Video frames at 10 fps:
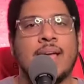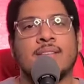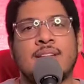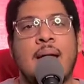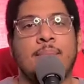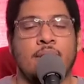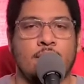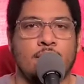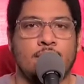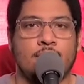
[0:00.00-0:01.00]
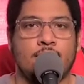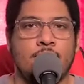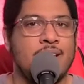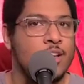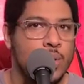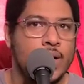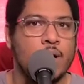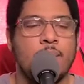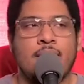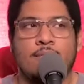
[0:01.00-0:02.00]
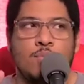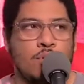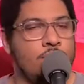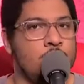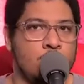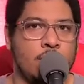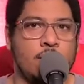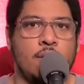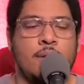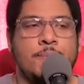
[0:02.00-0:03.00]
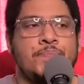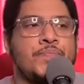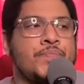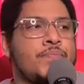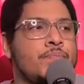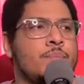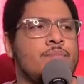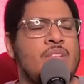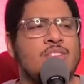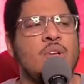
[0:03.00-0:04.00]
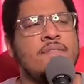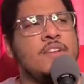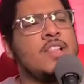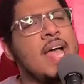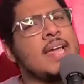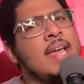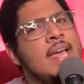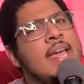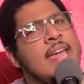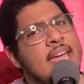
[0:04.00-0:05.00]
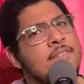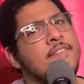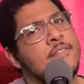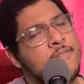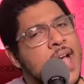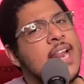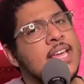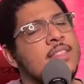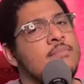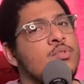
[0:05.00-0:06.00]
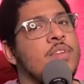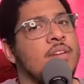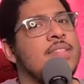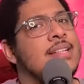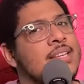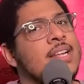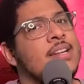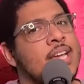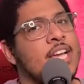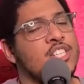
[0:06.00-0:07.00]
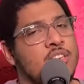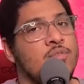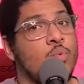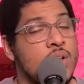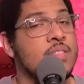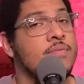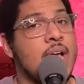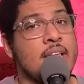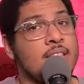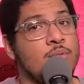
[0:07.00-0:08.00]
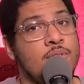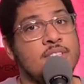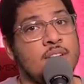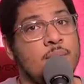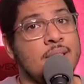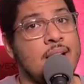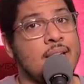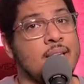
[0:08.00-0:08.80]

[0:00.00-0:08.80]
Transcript: it snappier, make it quicker, make it more fluid. So I feel like if the fighting in the movie, if that's an indication of what the fighting in the movie is going to be like,